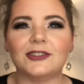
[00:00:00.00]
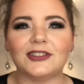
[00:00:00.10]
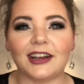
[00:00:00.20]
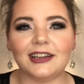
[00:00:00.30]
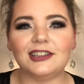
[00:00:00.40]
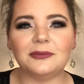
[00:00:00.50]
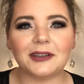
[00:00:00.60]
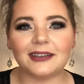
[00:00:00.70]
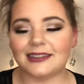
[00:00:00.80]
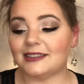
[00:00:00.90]
strange
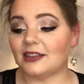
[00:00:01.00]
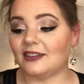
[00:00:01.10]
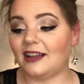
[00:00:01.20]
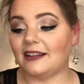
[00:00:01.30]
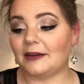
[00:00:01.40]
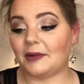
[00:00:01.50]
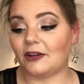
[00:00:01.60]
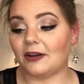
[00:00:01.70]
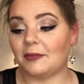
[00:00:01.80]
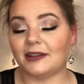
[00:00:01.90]
because it's a lot like my
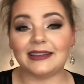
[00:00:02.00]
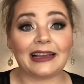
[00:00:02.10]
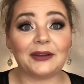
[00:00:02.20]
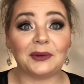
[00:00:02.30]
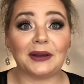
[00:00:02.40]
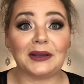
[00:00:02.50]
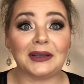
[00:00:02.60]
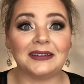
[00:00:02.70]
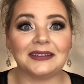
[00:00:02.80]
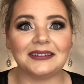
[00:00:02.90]
grandma's
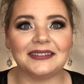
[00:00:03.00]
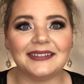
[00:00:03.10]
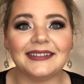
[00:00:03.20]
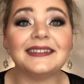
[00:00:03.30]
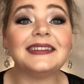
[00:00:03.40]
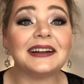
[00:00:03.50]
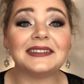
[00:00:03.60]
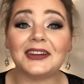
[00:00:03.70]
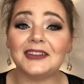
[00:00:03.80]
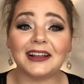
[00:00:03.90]
handwriting. I know
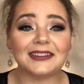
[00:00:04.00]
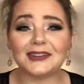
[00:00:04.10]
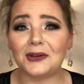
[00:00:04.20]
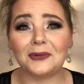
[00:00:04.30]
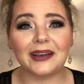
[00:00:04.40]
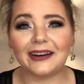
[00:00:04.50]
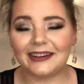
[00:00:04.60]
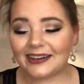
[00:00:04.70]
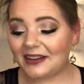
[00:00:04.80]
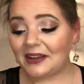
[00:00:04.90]
that's so
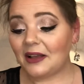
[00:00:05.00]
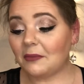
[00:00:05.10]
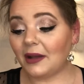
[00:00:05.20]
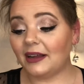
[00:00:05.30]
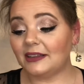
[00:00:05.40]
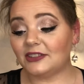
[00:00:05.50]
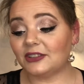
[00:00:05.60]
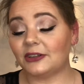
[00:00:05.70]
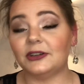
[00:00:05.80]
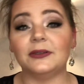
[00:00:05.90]
weird, but it's
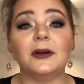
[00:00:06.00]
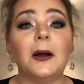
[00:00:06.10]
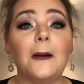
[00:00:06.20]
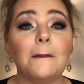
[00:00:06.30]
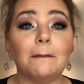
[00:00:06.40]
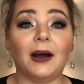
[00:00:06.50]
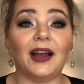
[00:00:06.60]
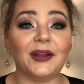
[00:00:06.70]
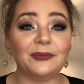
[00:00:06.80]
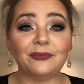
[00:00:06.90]
true.
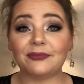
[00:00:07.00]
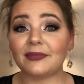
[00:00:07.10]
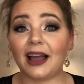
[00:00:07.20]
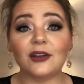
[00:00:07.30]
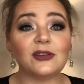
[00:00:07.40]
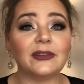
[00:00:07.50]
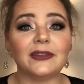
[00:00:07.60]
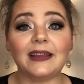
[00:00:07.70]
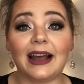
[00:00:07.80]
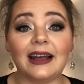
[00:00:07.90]
But other
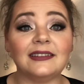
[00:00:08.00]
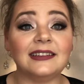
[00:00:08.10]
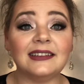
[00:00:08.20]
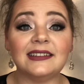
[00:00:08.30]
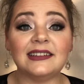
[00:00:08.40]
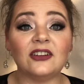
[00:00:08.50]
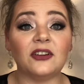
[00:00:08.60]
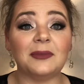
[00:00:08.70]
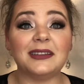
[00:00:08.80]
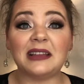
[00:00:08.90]
than that, this
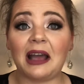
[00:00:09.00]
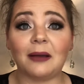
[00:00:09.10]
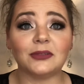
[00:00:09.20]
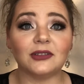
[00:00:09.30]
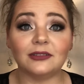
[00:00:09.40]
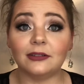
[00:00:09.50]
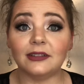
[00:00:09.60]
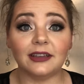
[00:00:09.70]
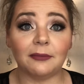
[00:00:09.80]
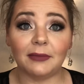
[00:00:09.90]
serum is
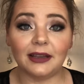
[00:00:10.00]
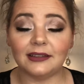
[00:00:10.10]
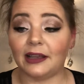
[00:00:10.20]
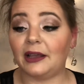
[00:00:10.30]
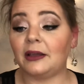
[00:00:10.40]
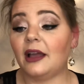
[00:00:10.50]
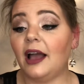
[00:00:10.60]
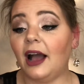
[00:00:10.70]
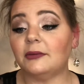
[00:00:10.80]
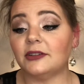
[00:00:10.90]
absolutely amazing.
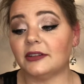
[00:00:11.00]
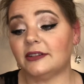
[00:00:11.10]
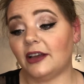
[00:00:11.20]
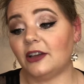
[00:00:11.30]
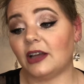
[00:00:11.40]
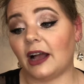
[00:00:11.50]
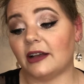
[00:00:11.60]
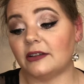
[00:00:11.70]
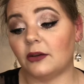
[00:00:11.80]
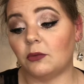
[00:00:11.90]
I'm just going to tell you
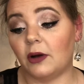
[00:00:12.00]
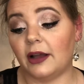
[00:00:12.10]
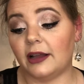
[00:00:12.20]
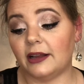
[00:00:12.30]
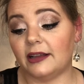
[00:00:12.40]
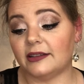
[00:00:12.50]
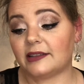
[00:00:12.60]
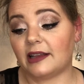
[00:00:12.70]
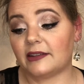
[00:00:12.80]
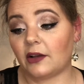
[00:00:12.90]
guys what it
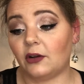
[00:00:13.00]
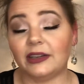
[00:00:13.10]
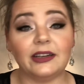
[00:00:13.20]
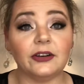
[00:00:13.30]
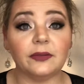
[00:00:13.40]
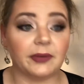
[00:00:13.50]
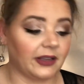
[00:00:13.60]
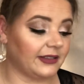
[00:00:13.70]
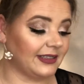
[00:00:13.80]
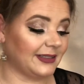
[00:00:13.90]
says on here
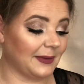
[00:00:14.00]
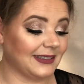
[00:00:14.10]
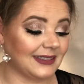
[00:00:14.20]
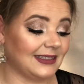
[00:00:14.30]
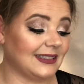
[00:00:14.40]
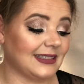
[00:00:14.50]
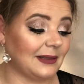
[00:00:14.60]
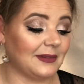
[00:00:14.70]
because it's basically the same